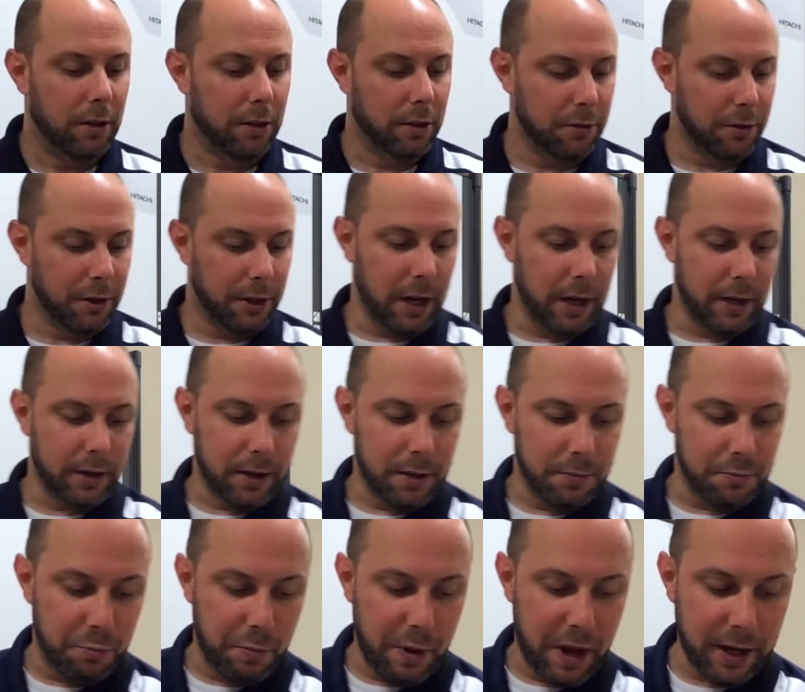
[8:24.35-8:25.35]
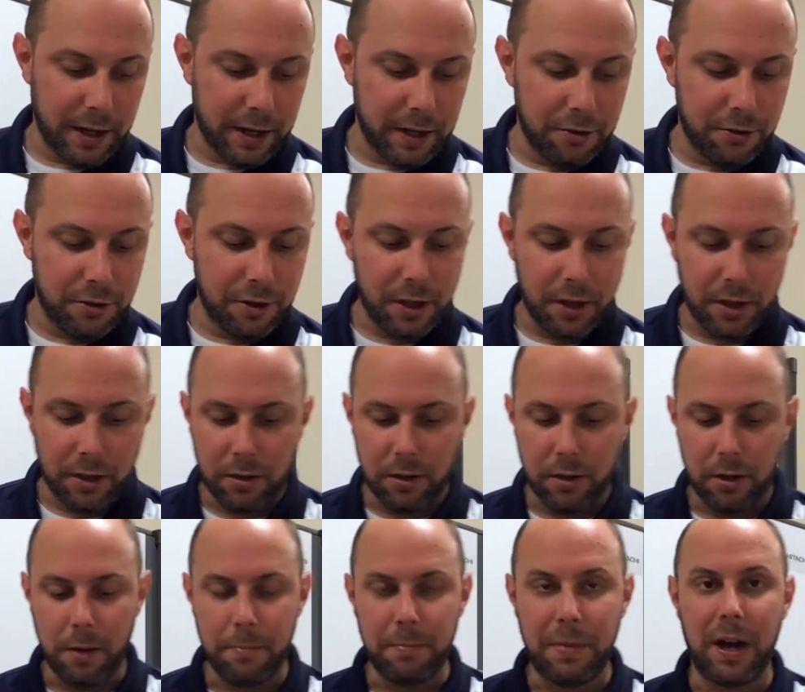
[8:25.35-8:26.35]
Glucagon comes packaged
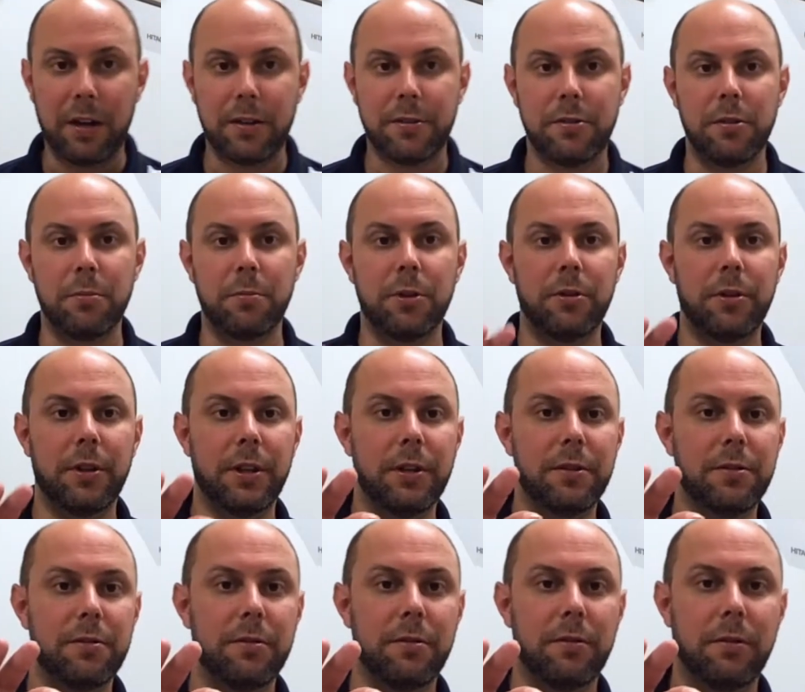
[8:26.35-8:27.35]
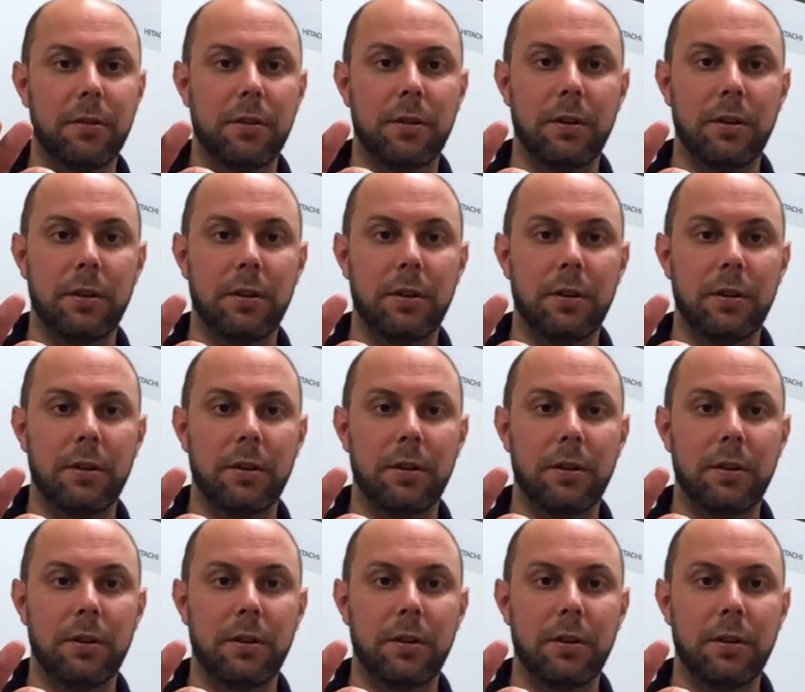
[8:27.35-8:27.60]
in a box similar to this.